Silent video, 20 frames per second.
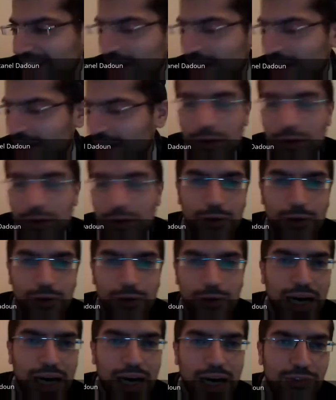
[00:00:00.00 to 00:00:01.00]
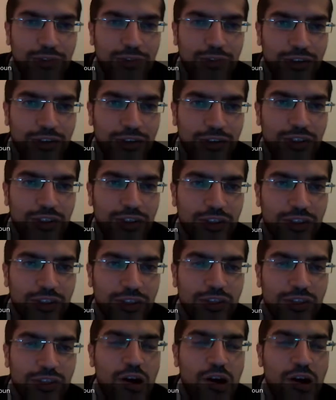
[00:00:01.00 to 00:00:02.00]
And they say, okay, Ma'or
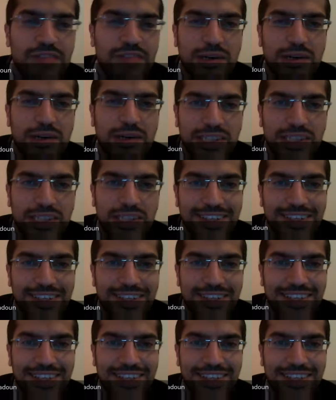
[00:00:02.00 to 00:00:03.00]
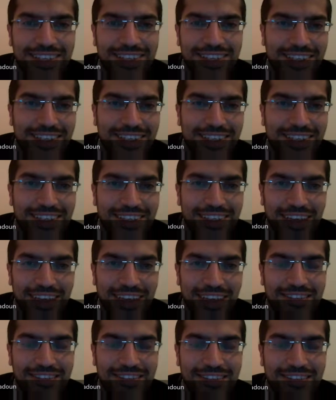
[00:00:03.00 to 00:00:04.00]
b'chavod, you got half an hour.
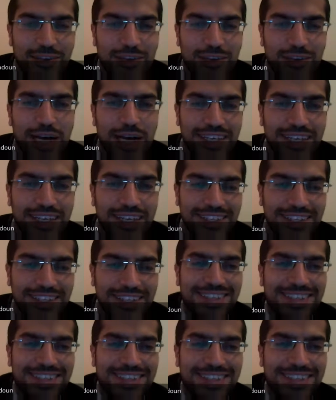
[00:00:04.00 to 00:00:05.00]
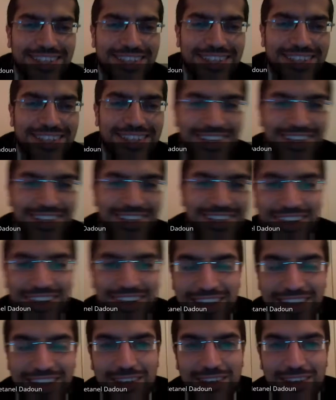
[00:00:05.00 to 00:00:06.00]
Yeah, take your bag
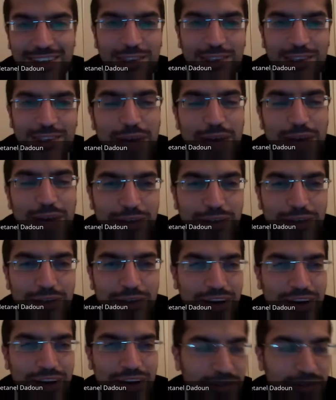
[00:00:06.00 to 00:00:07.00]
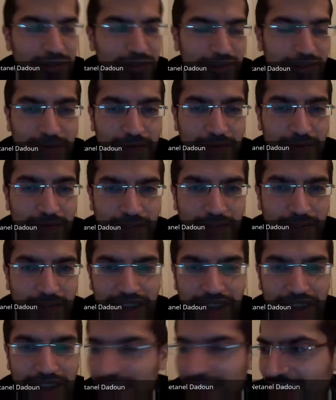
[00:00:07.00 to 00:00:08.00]
and fill your bag with the crown
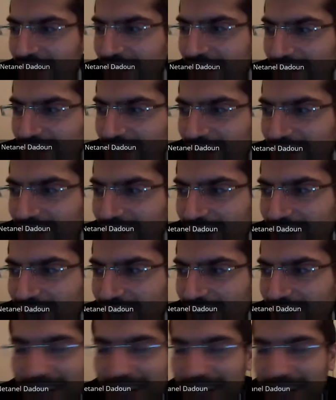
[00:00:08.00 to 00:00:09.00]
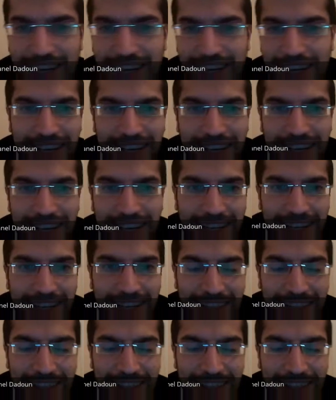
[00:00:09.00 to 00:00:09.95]
jewels. Okay?